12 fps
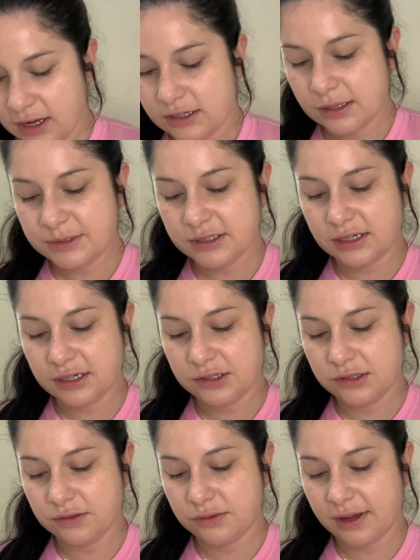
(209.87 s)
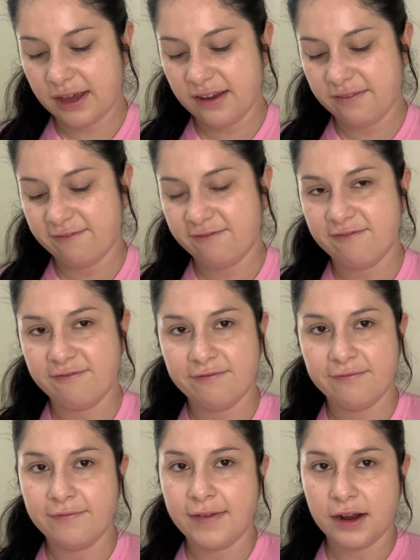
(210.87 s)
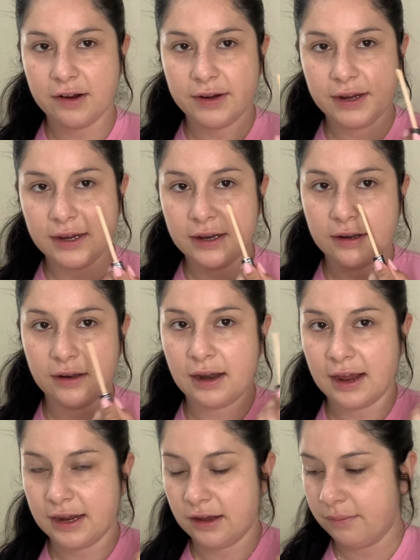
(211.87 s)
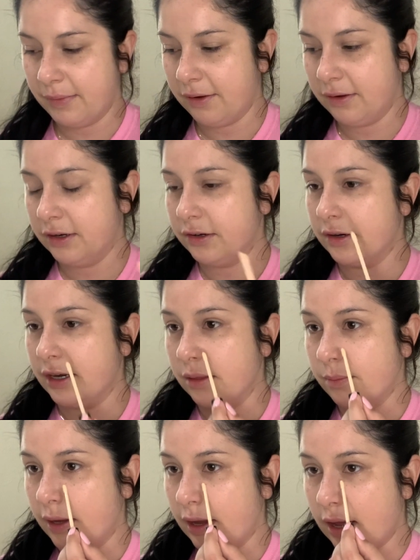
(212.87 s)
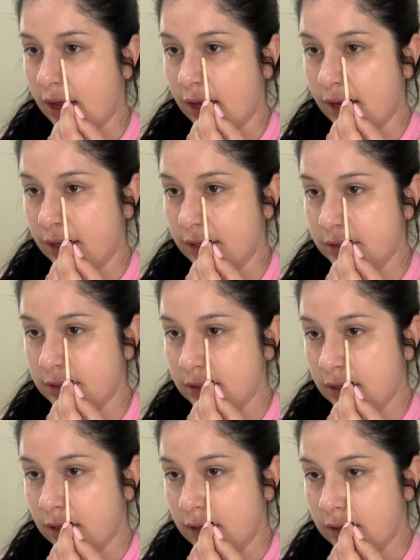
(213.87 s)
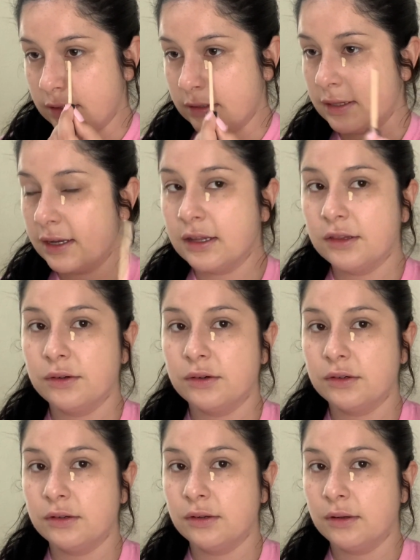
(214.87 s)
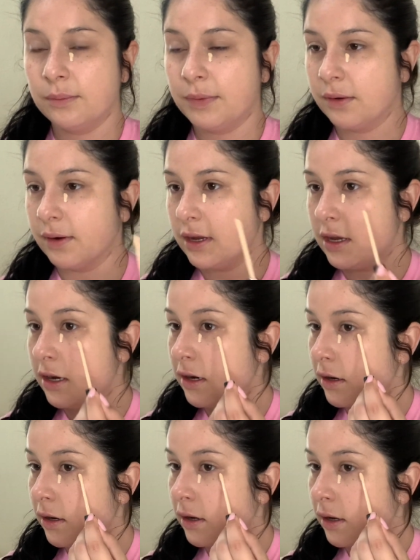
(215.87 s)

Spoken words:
I'm just gonna do a very light amount underneath my eyes, just like a little bit right here